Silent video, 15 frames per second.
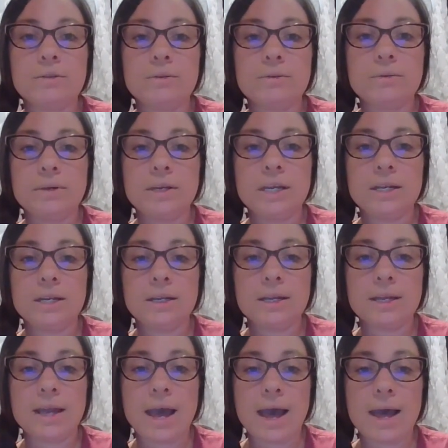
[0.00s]
chlorine
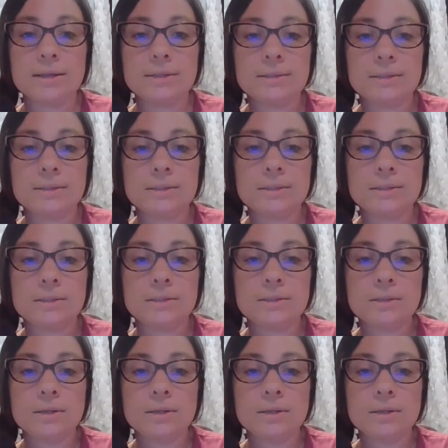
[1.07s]
gas.